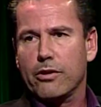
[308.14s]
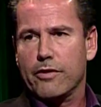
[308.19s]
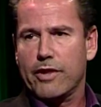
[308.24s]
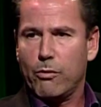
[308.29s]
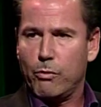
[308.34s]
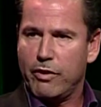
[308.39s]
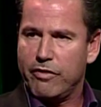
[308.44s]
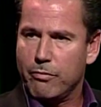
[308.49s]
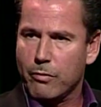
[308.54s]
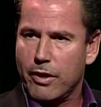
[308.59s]
that
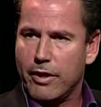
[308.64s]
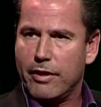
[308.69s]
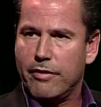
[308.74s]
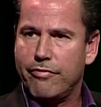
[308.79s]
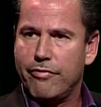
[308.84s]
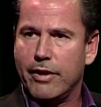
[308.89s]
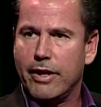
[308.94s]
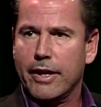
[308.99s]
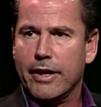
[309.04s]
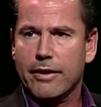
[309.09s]
we've
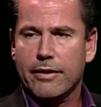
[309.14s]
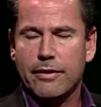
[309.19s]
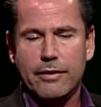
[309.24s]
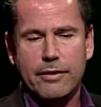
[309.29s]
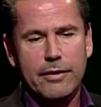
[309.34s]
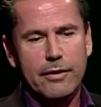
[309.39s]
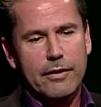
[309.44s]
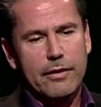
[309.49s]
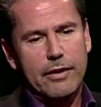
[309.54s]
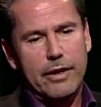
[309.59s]
modified,
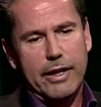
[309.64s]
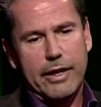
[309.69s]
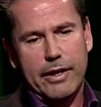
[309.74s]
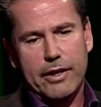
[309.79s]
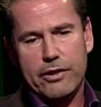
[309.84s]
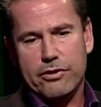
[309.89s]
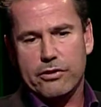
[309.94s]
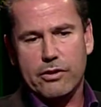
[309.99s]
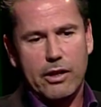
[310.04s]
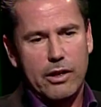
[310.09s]
and
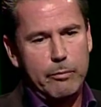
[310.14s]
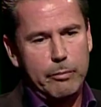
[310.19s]
it's got a